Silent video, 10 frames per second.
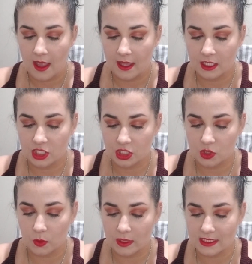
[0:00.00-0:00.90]
It just
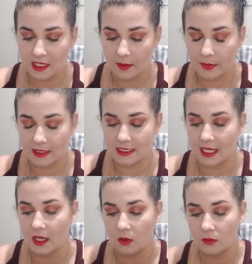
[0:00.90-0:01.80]
twists up and
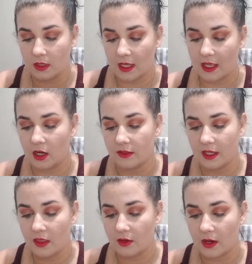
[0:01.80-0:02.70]
down, and on the
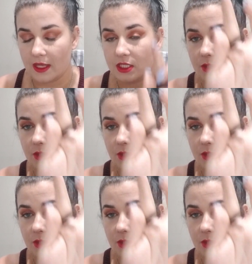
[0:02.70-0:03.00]
other end